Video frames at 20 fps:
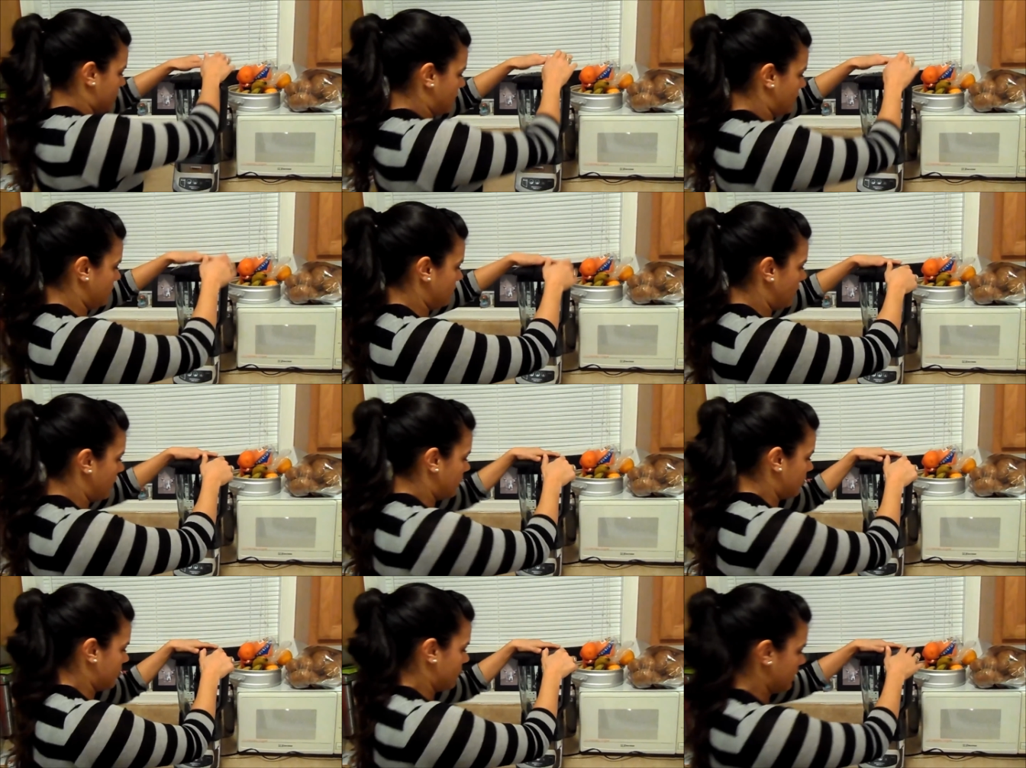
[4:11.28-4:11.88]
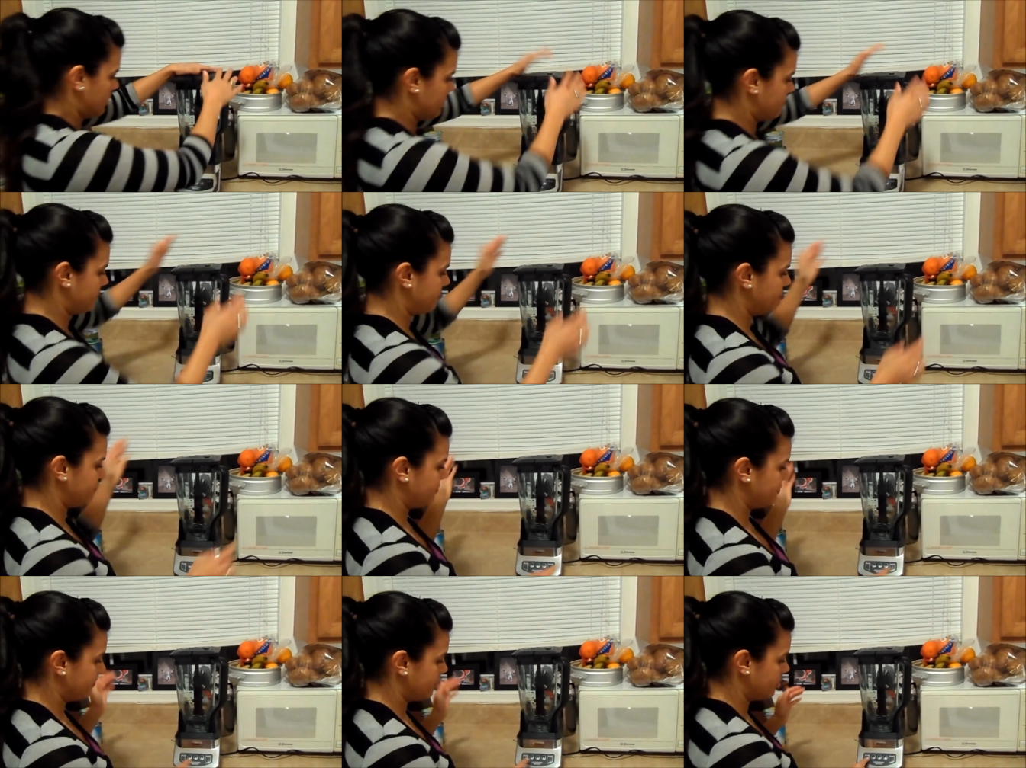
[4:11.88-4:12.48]
and you lock it.
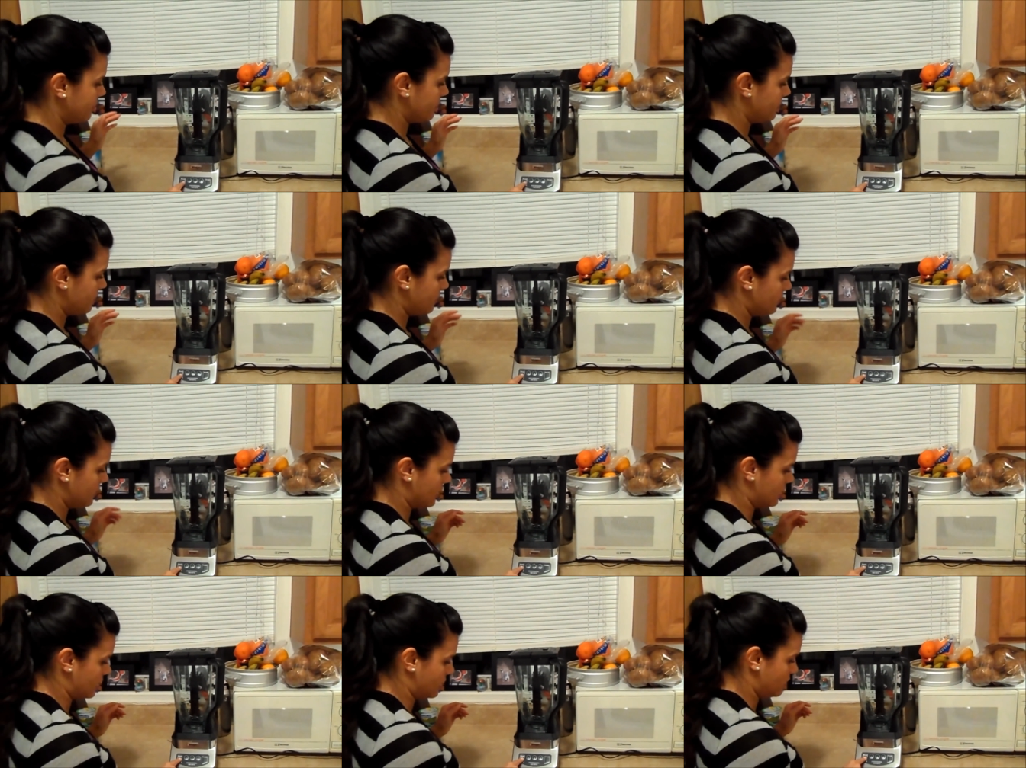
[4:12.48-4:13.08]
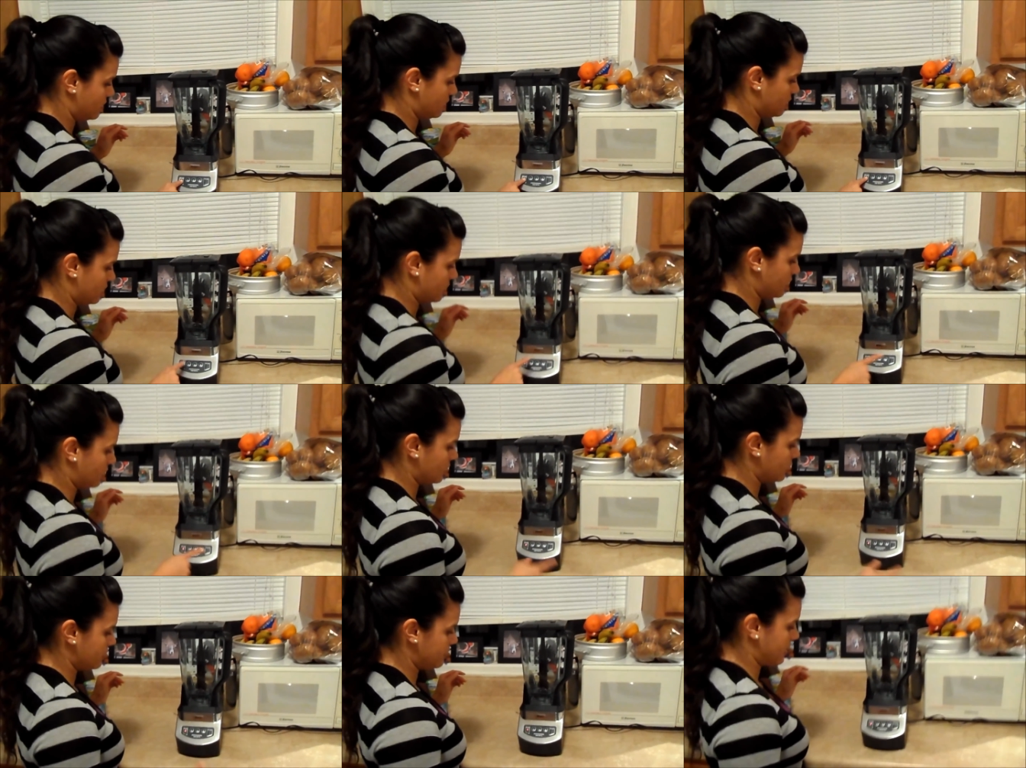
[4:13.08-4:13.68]
And then you turn
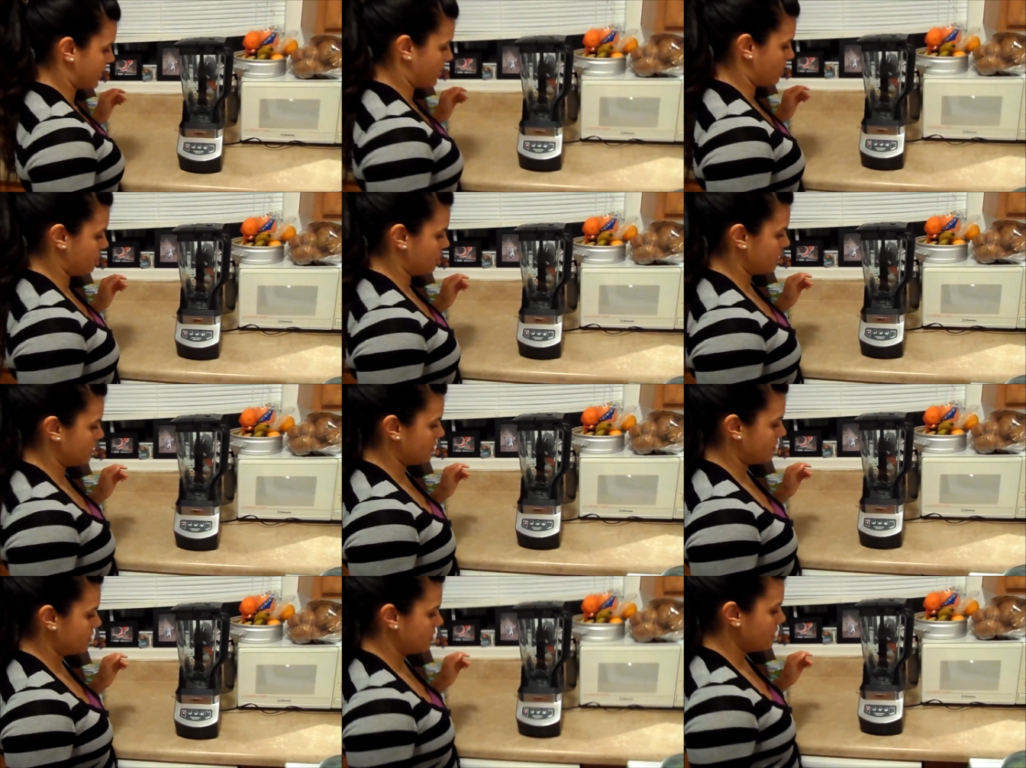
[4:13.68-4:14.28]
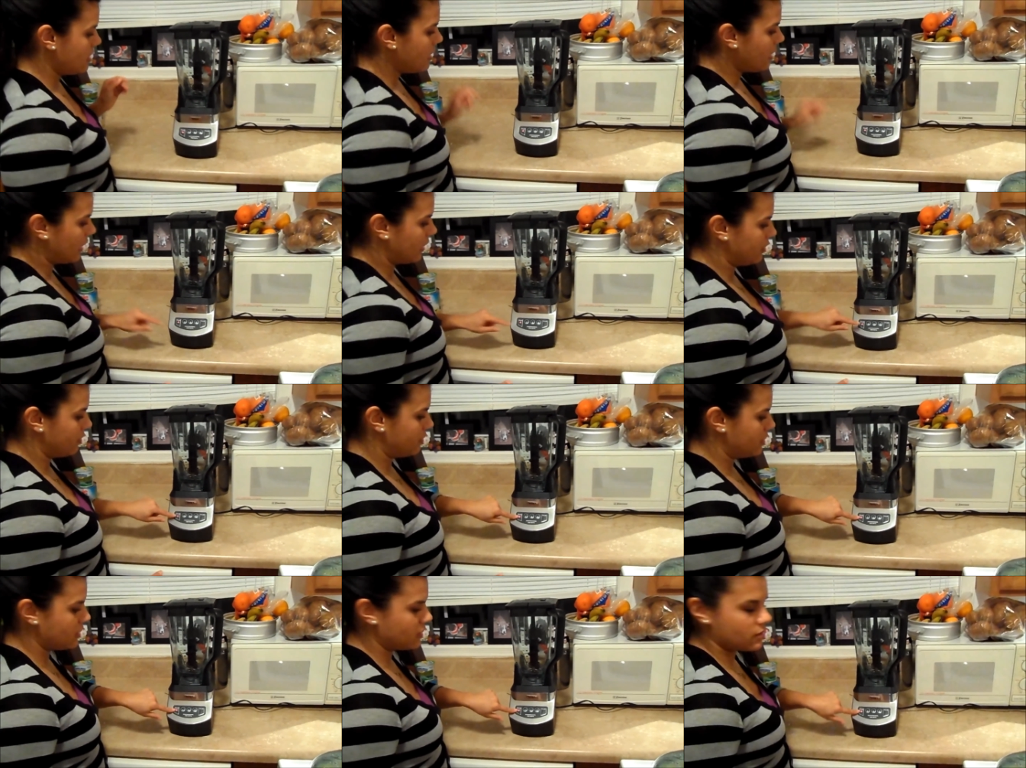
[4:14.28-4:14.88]
on the power.
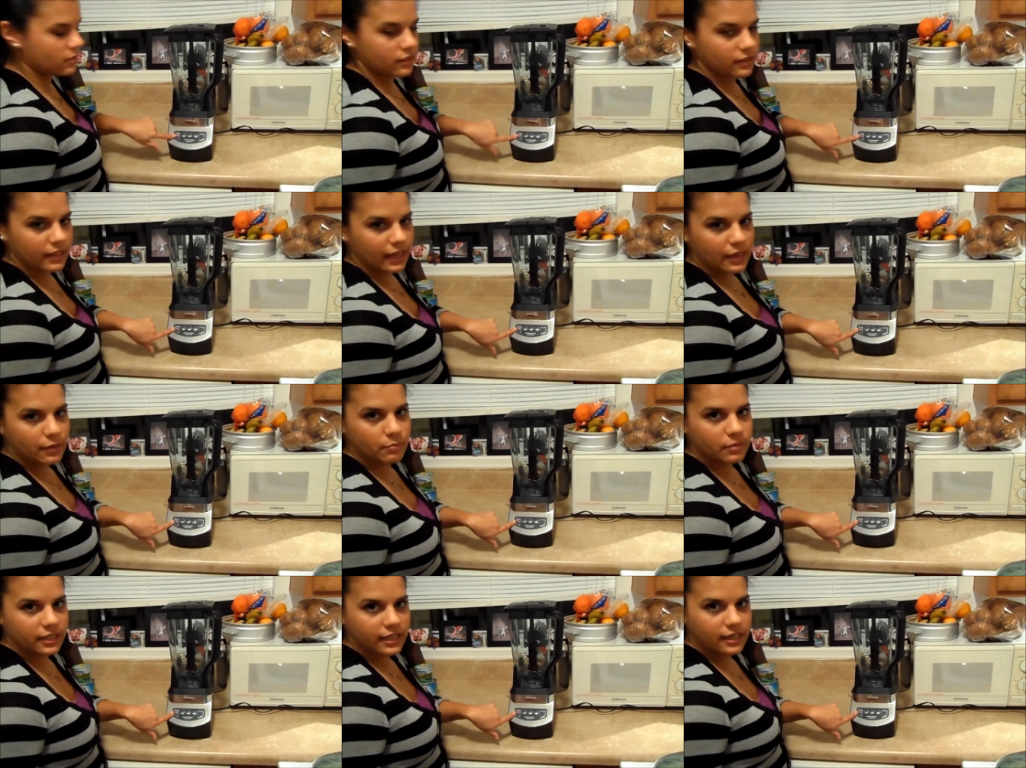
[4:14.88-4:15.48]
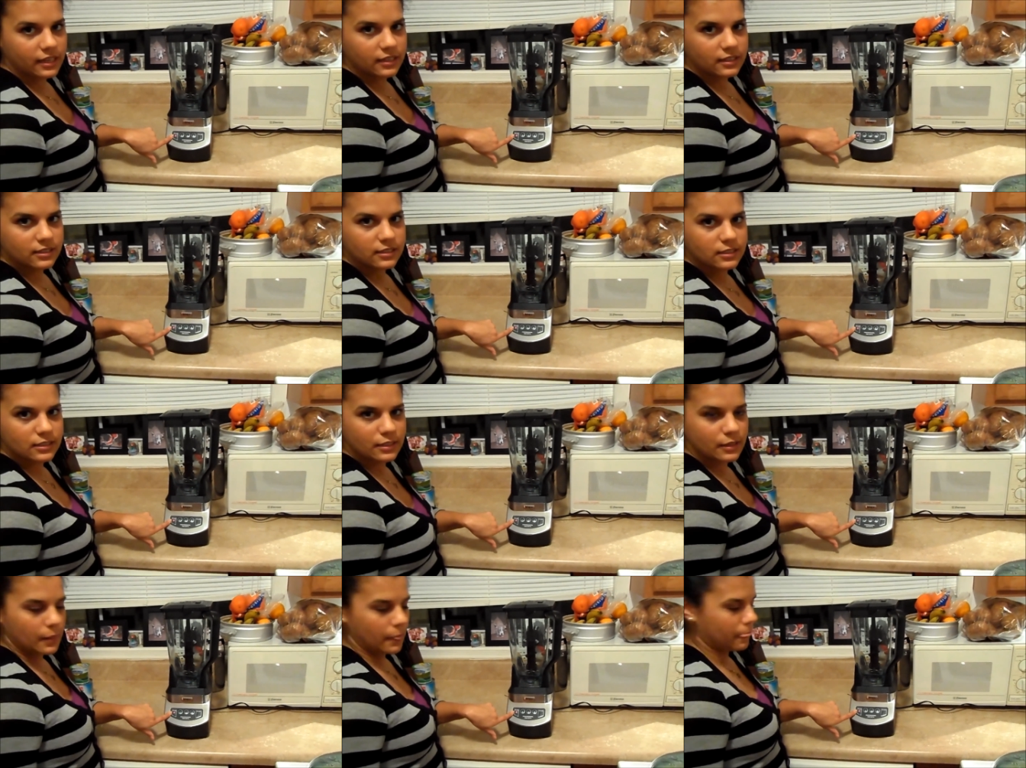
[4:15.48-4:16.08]
And if this light
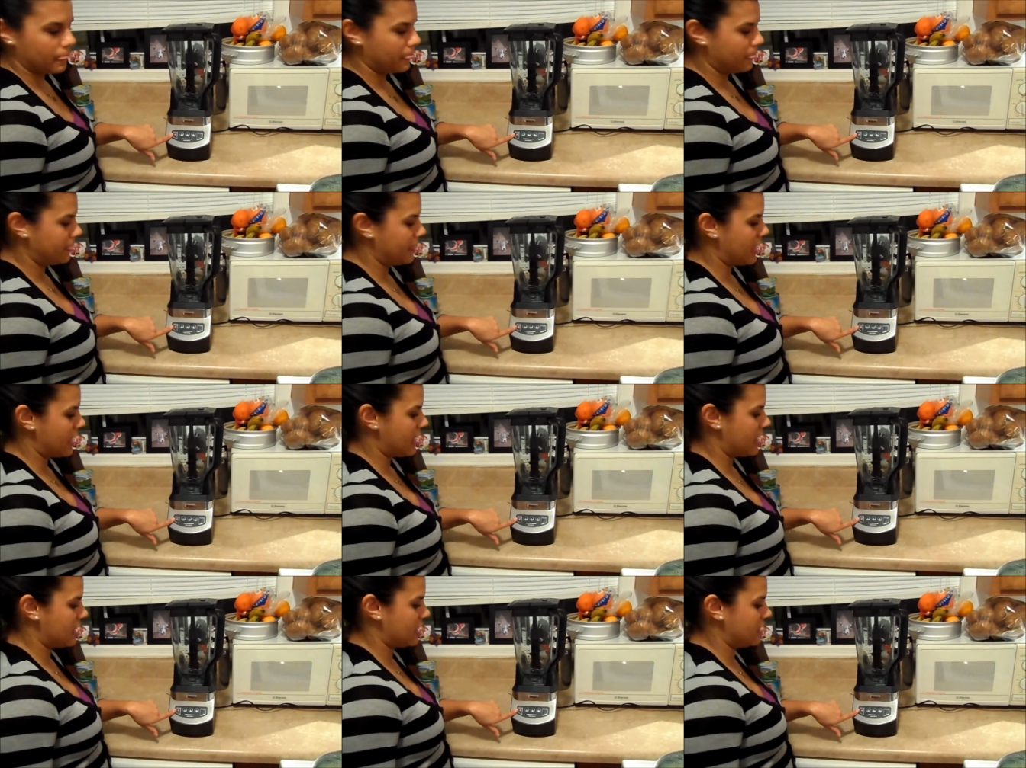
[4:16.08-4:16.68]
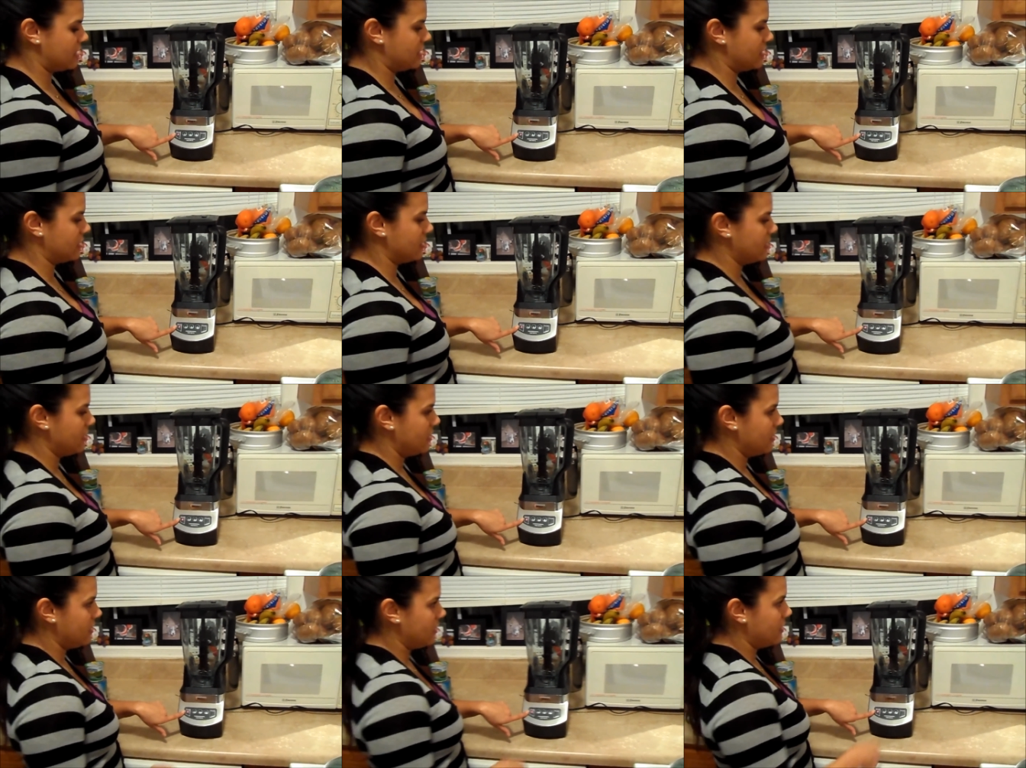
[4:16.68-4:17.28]
blinks, then,
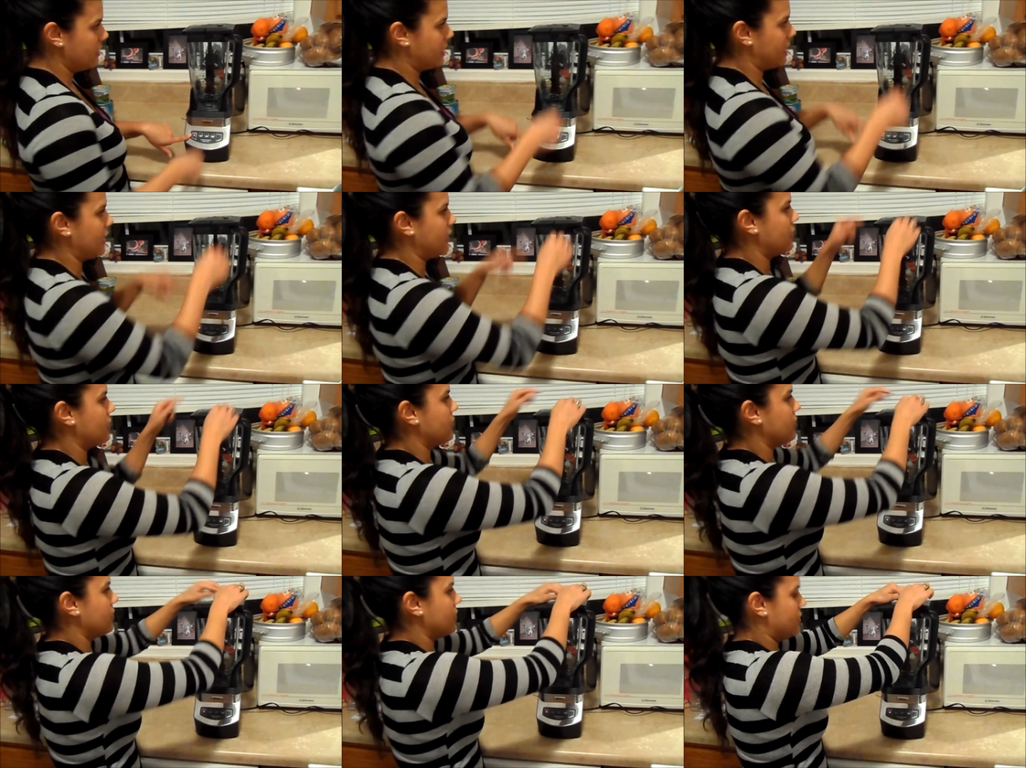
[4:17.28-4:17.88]
like,